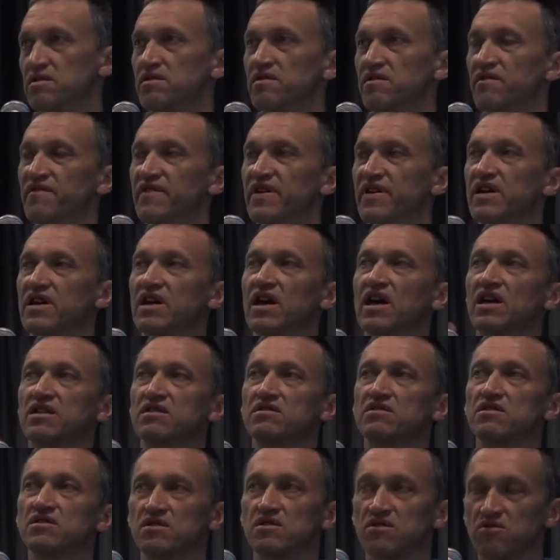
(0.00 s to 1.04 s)
they had
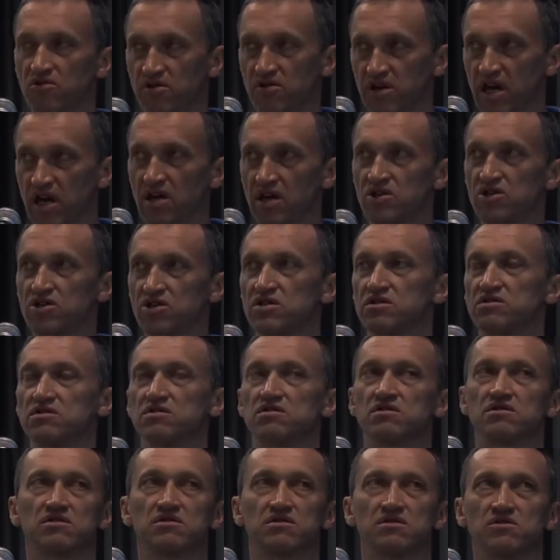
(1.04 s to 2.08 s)

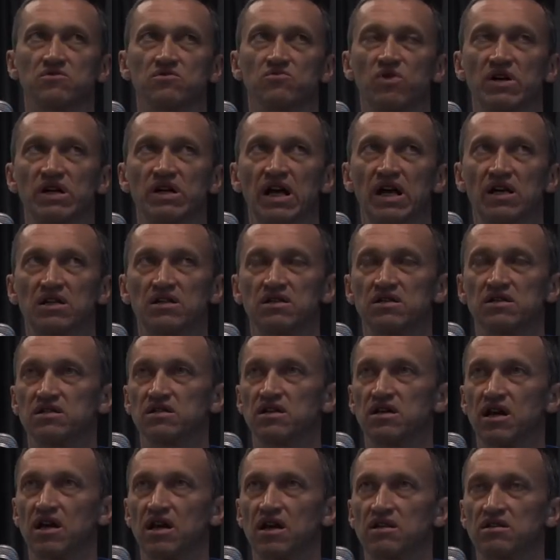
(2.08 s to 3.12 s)
dislocations. One athlete
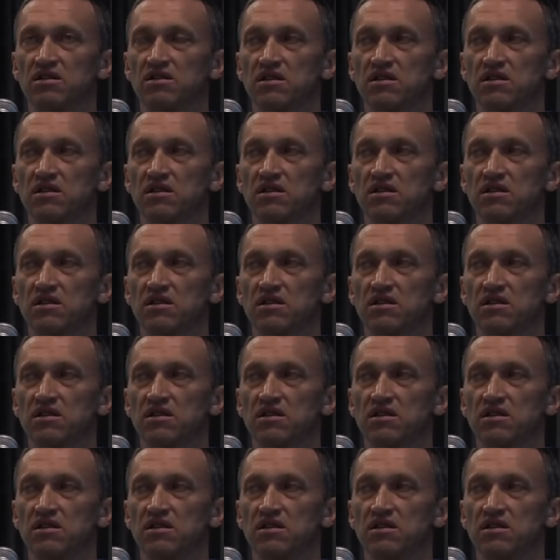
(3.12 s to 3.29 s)
had